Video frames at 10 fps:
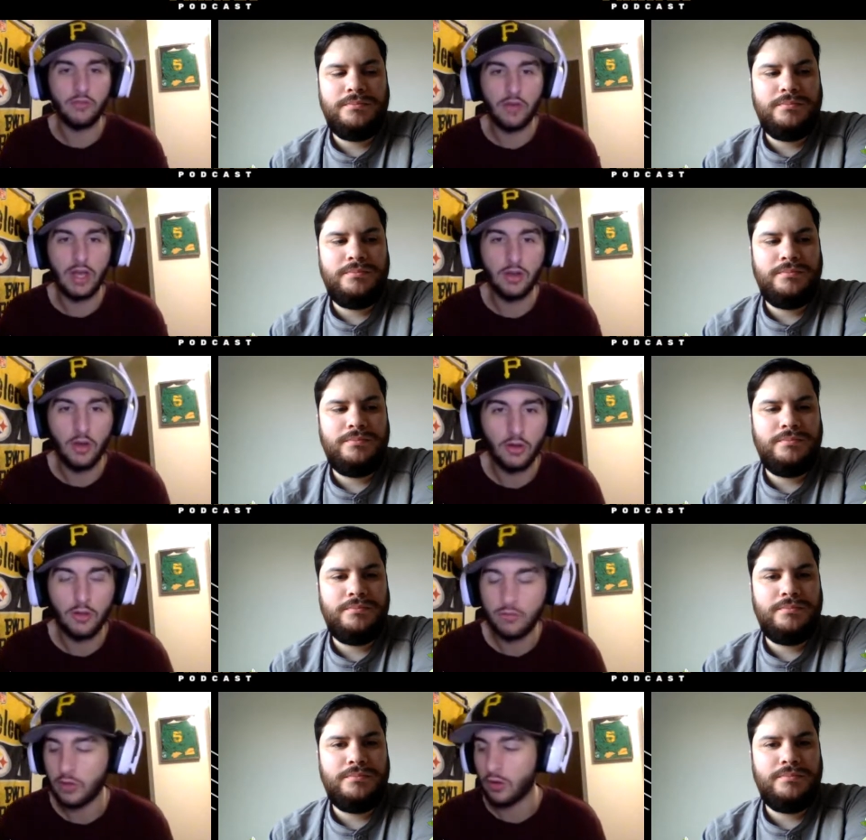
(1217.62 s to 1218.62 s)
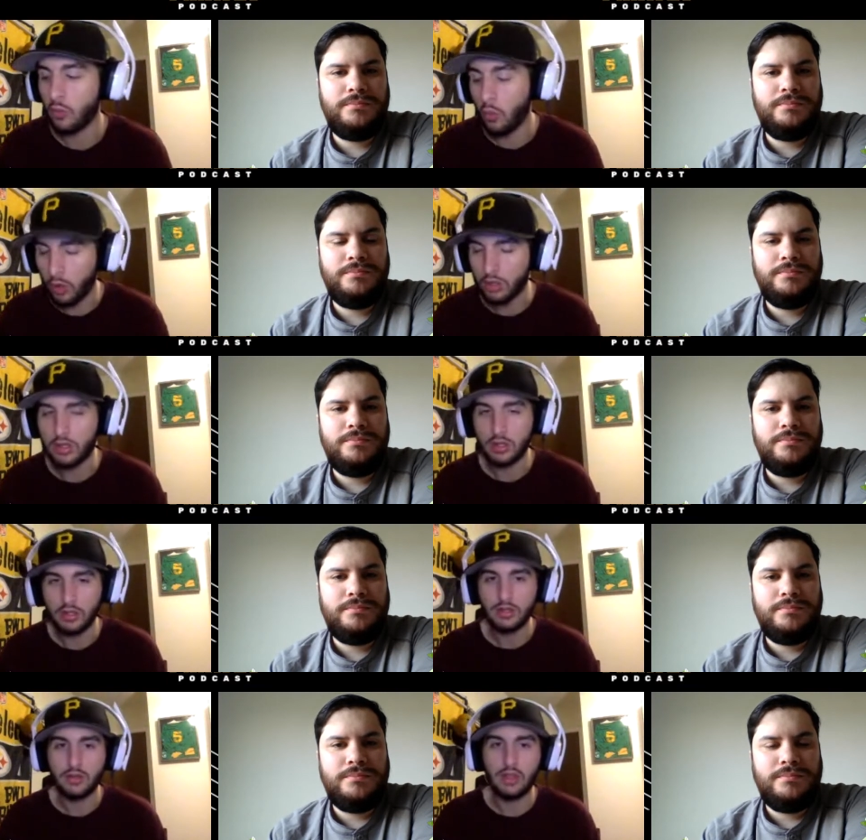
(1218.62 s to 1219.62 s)
Speaker 1: find all of your work.
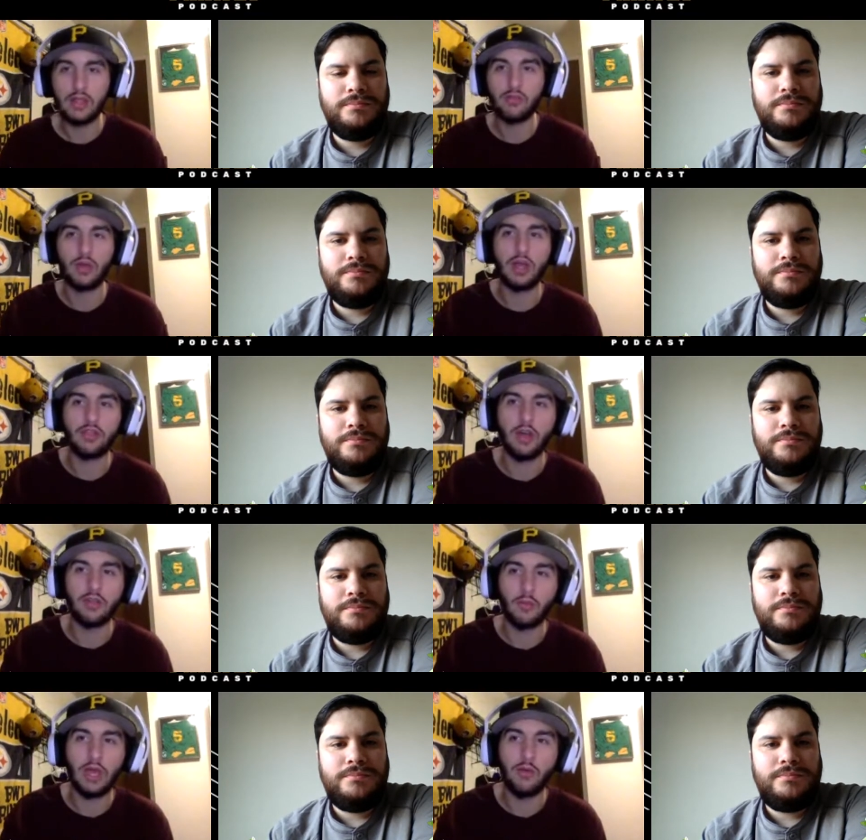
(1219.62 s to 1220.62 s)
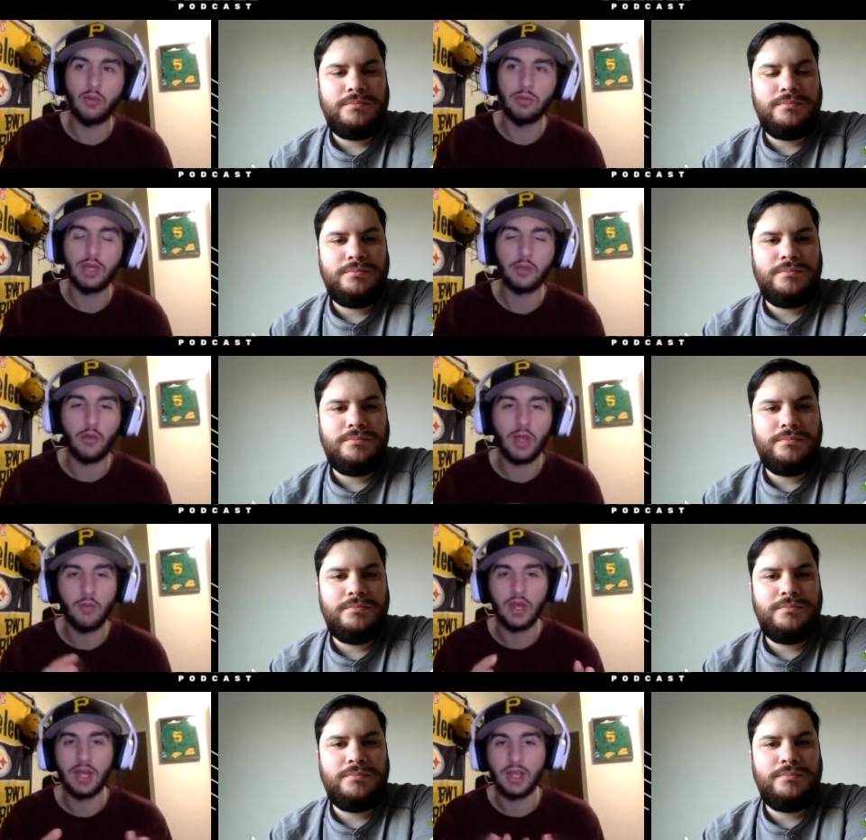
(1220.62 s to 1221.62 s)
That's what I thought would be a great way
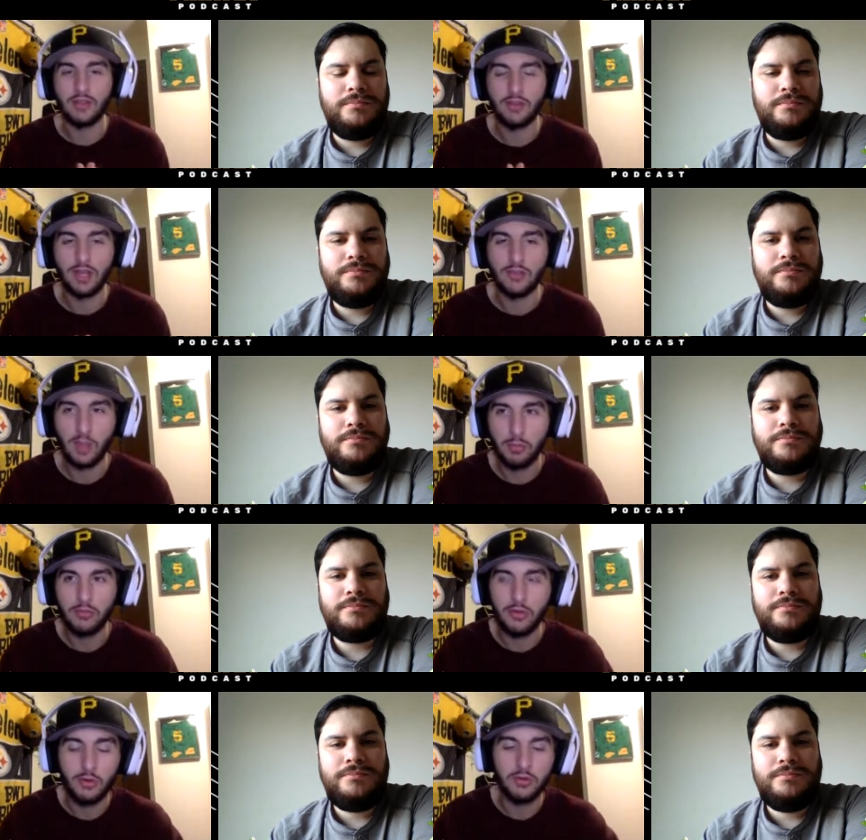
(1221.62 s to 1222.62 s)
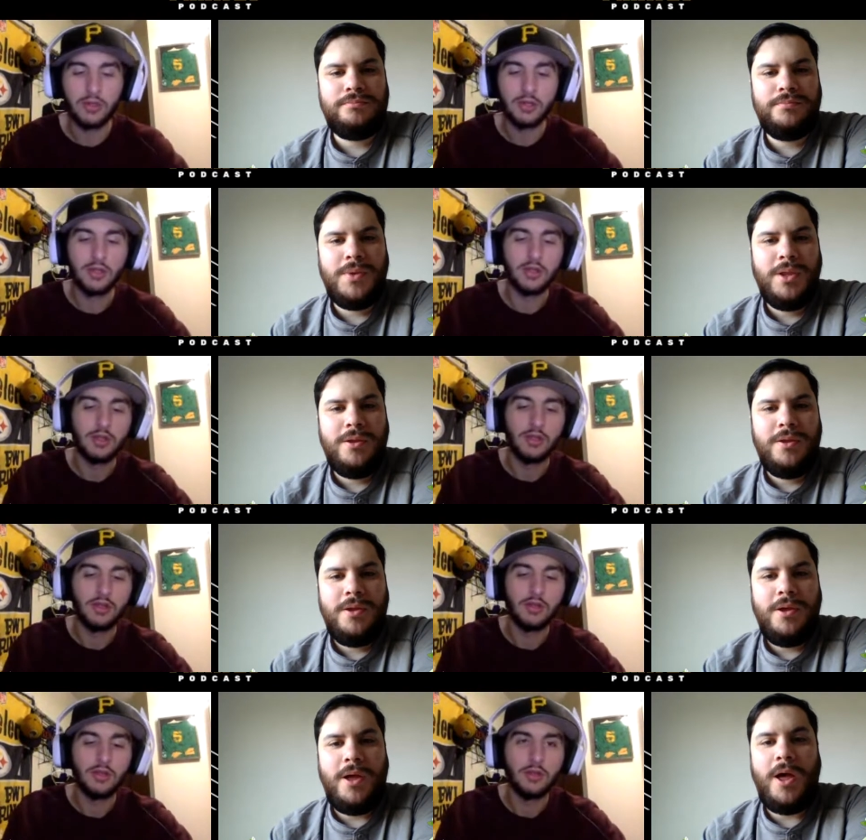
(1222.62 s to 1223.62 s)
to end today's episode.
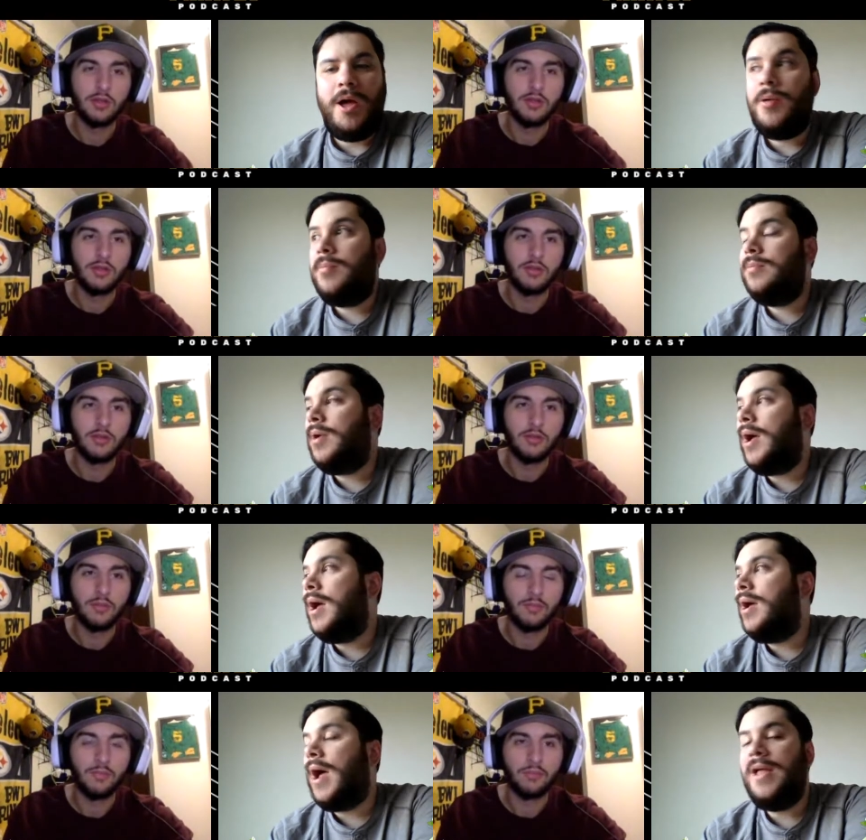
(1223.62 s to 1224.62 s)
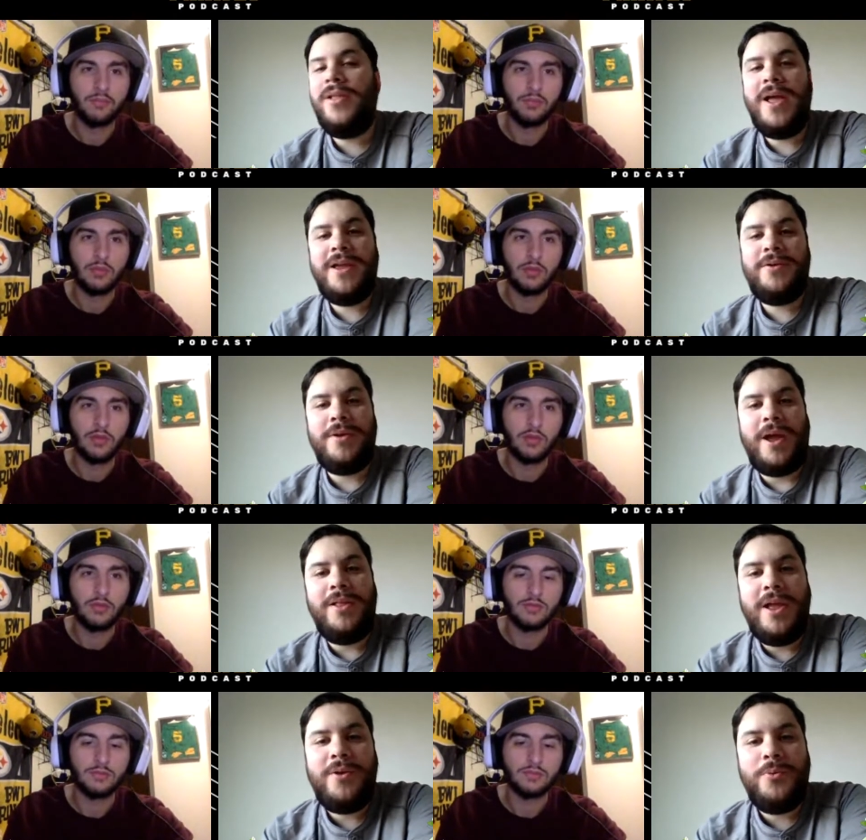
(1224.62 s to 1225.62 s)
Speaker 2: Um, uh, I like I
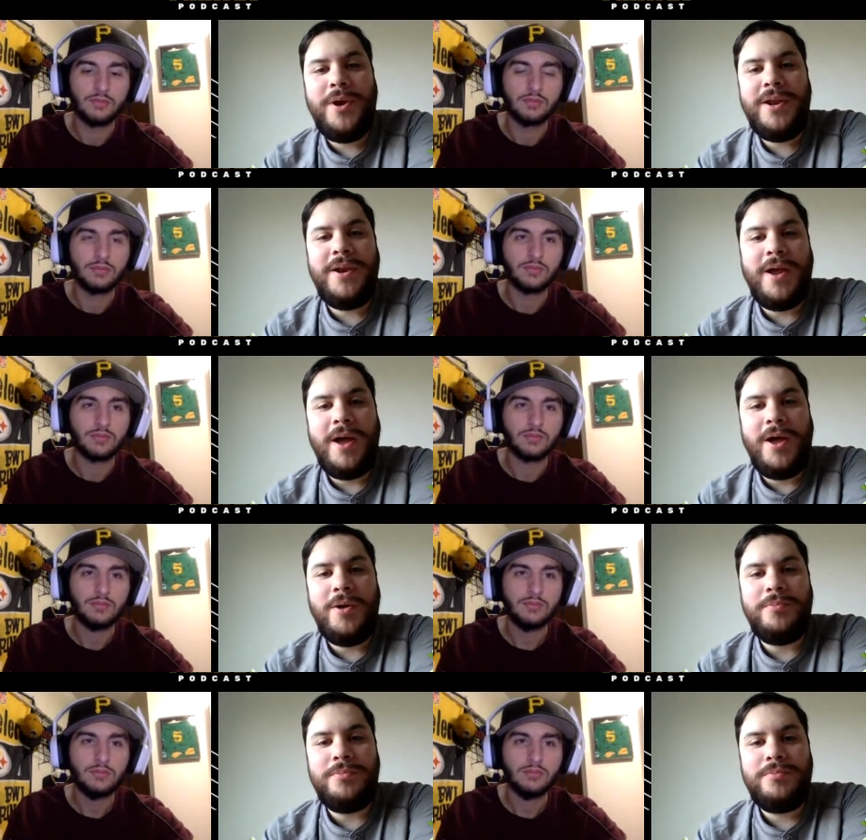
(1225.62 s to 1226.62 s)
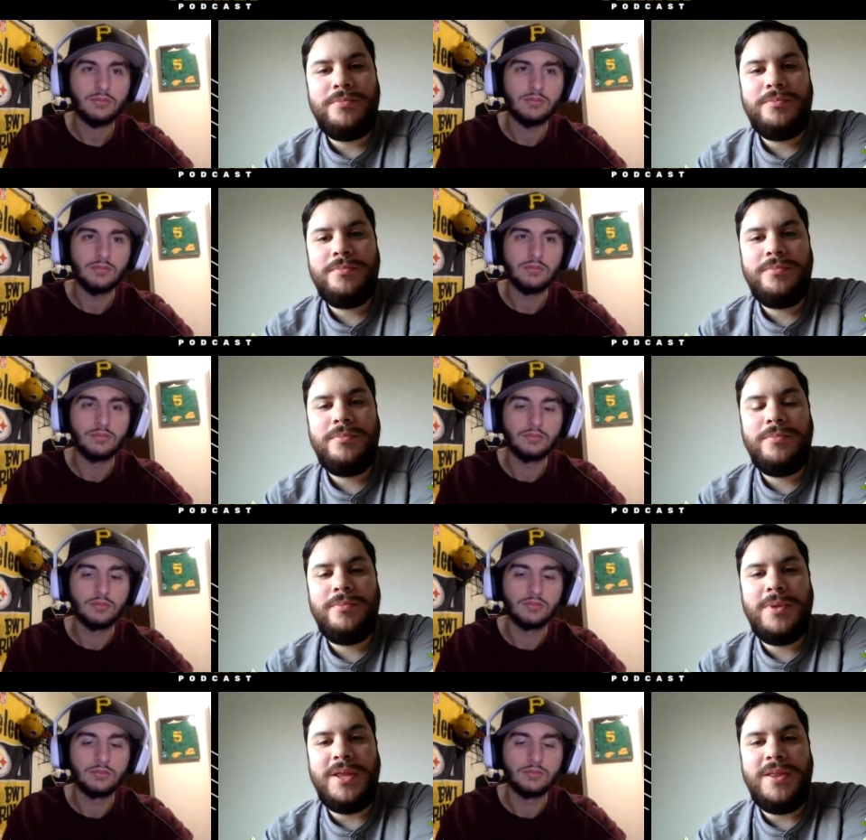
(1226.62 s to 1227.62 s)
like when um,
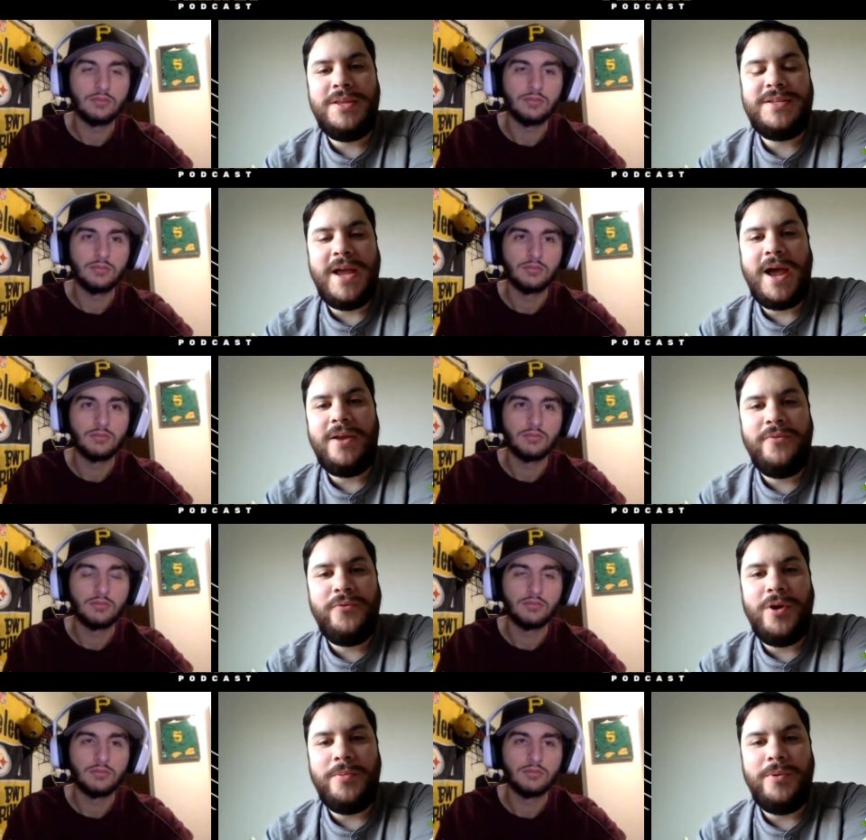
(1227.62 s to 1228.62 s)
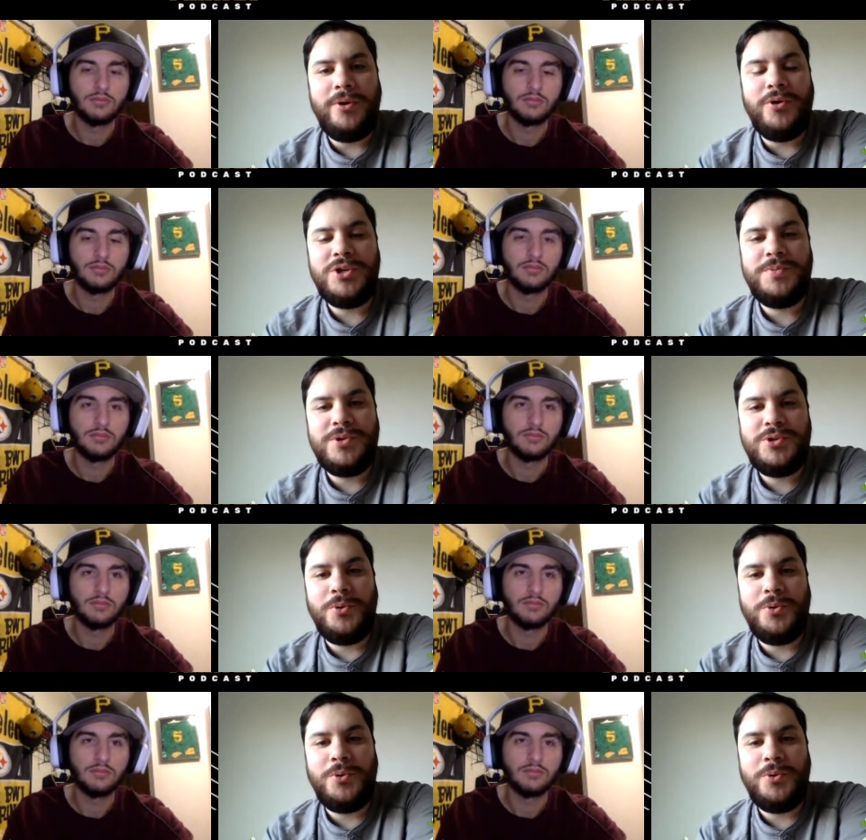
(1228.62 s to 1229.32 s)
the the dad from A Christmas